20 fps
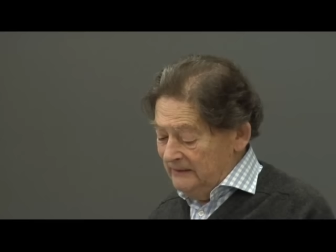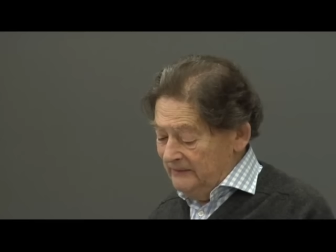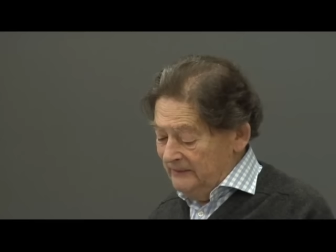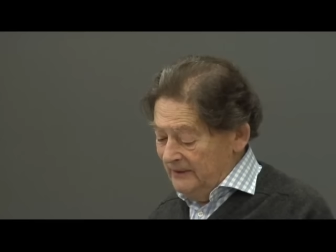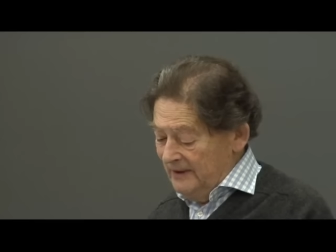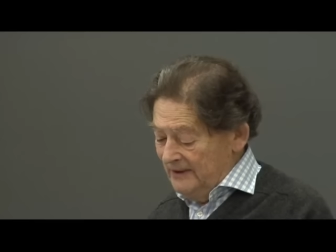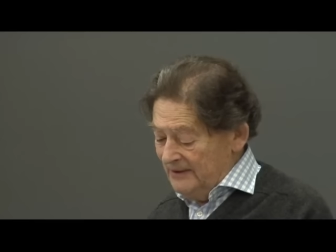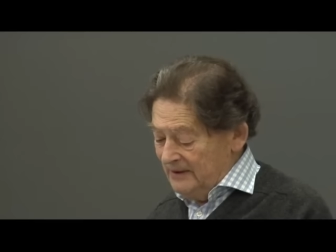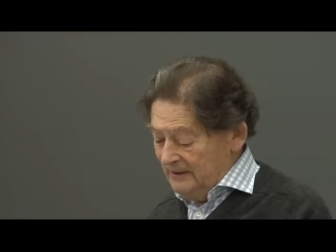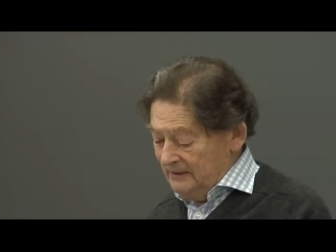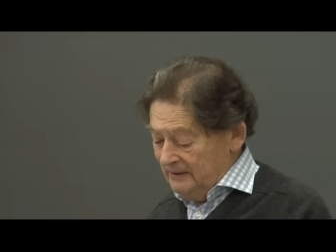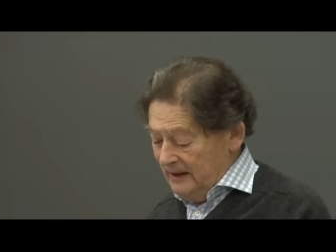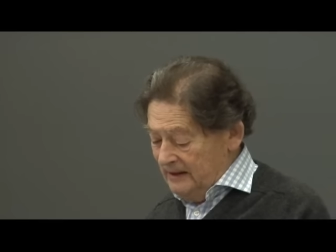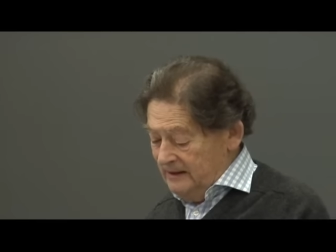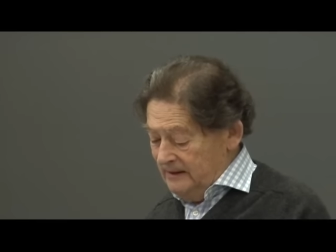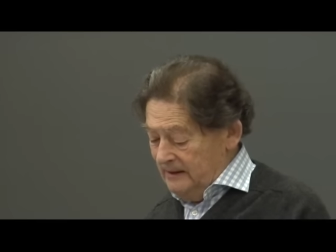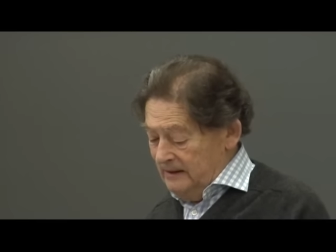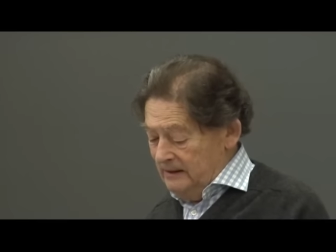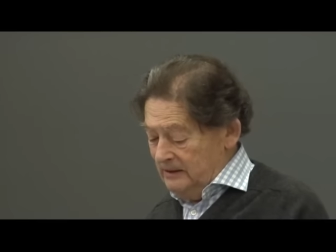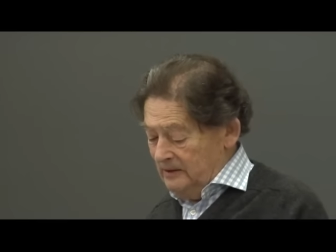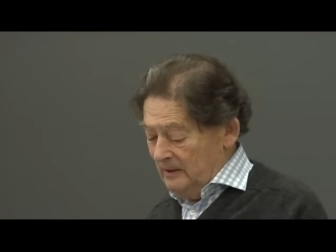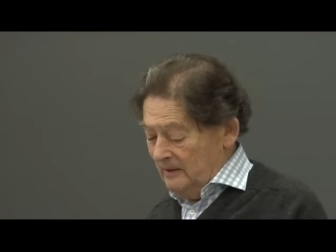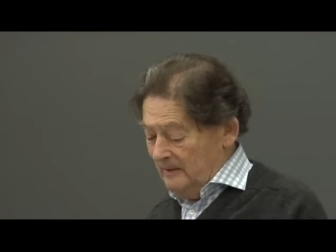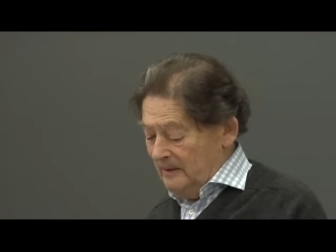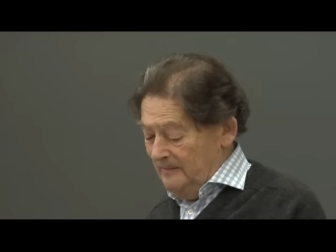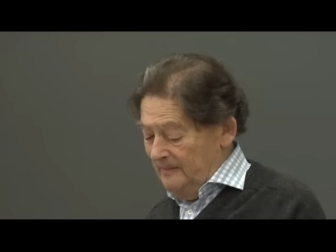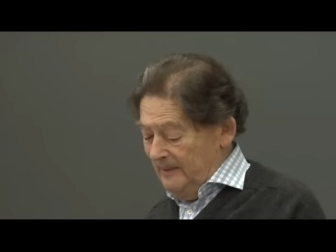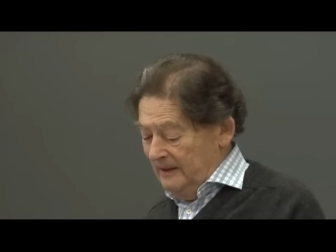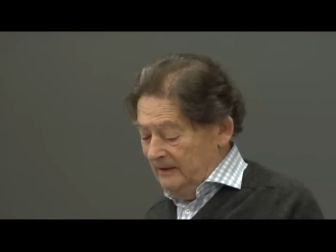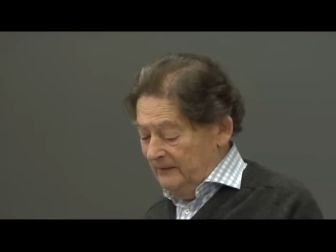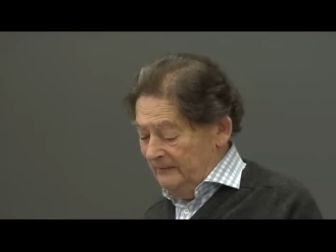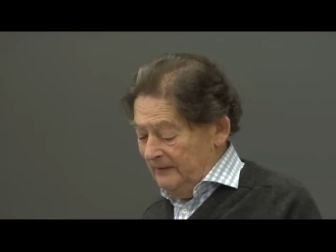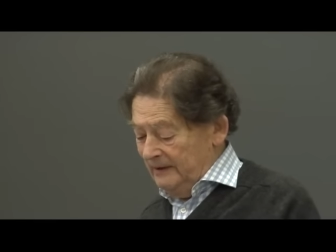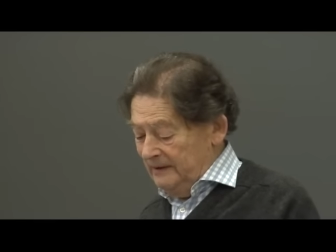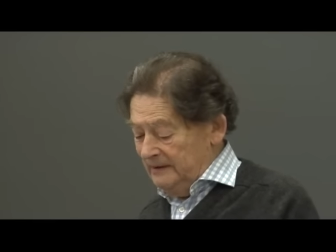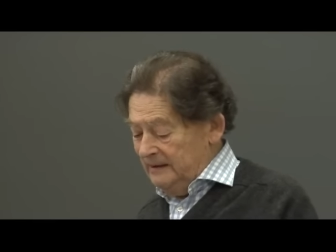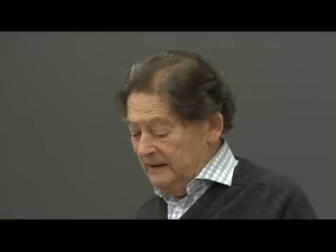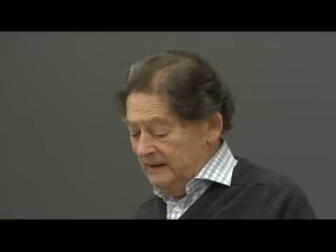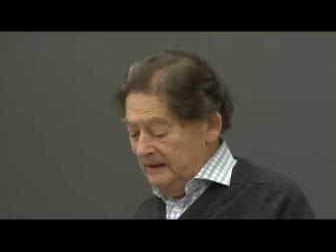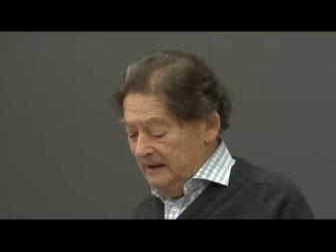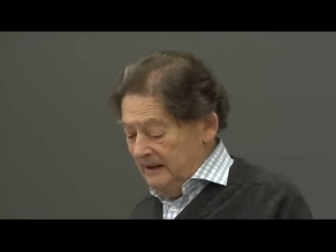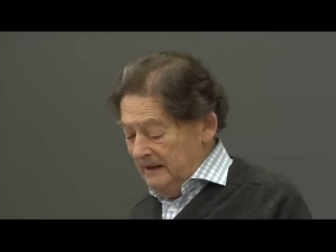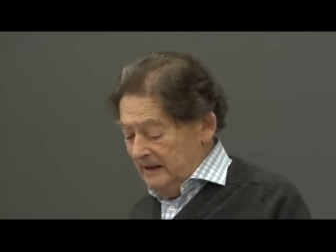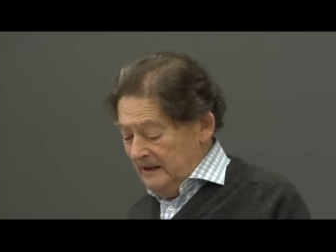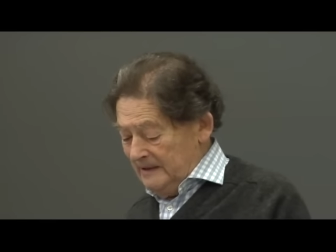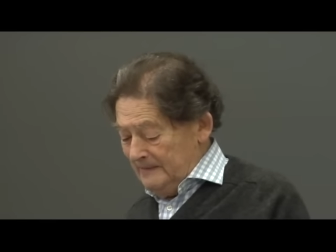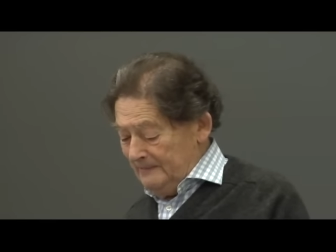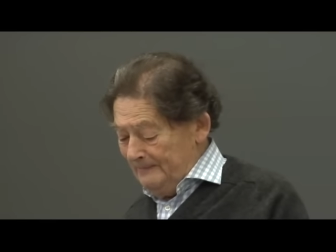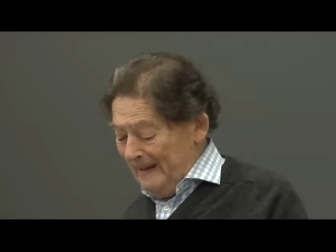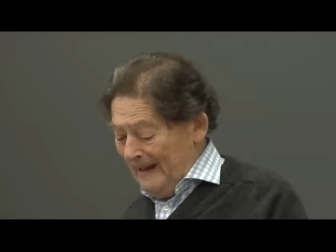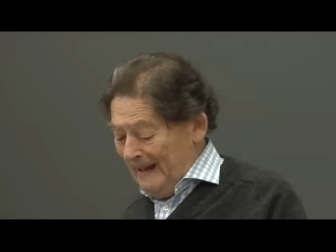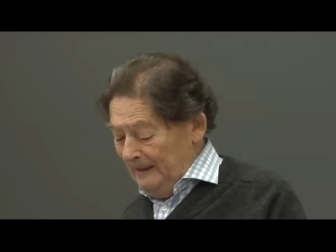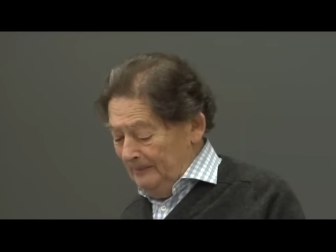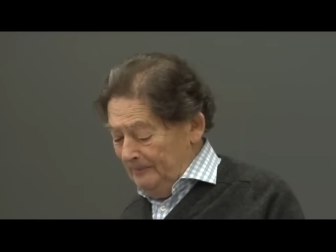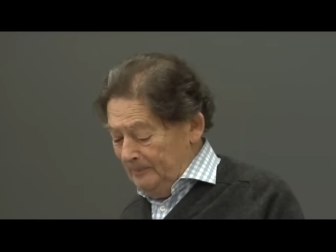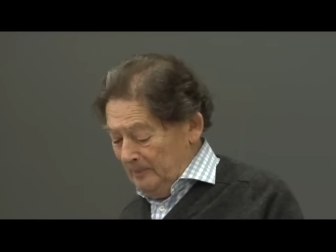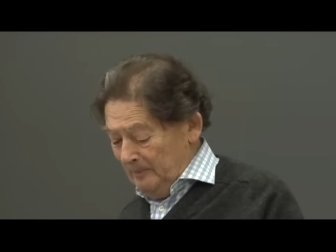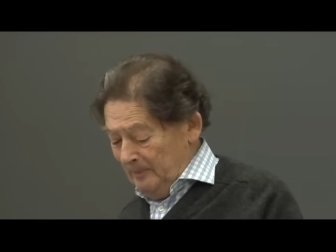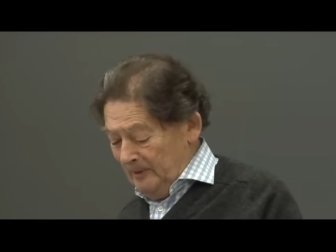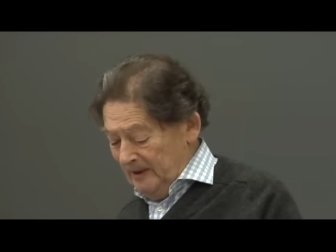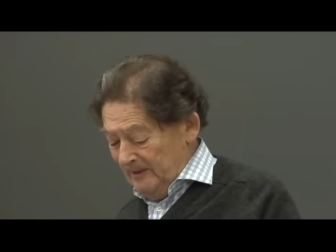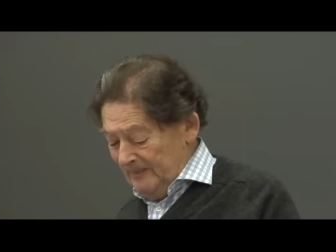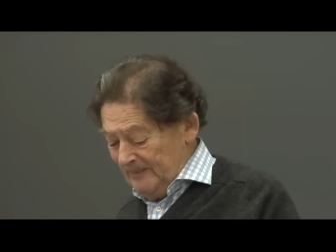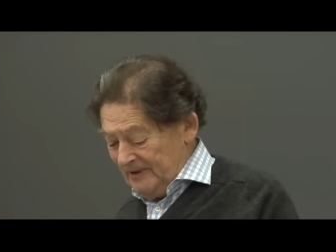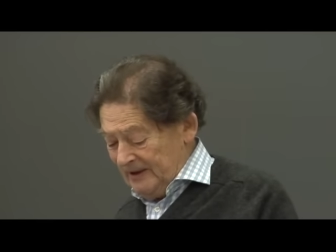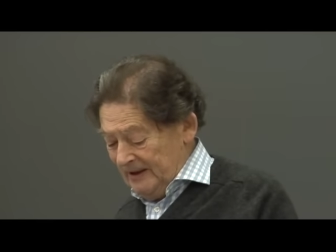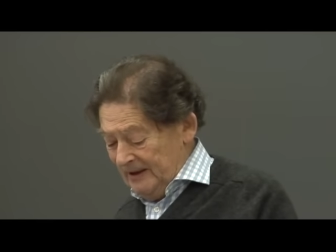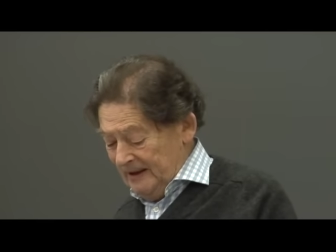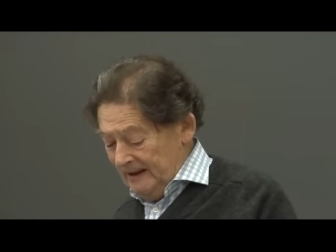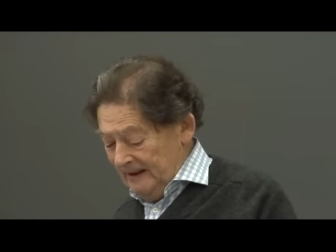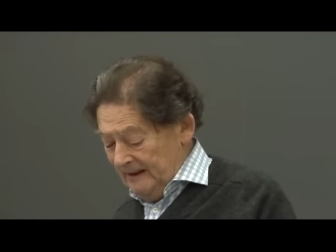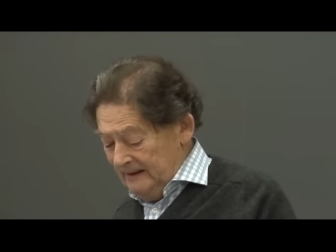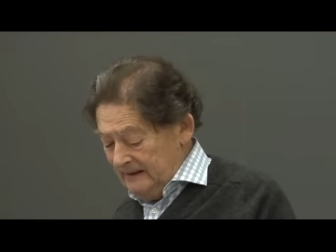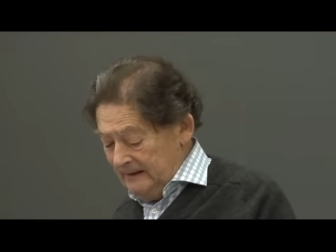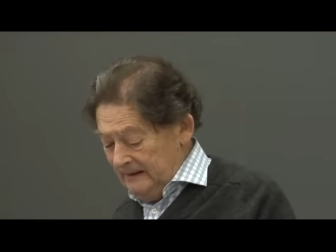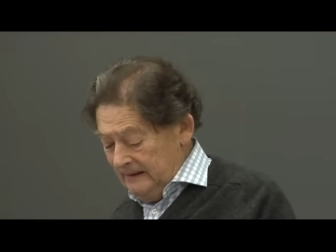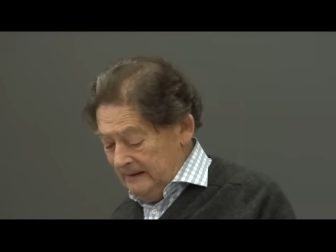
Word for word: confers a great economic benefit is palpably absurd.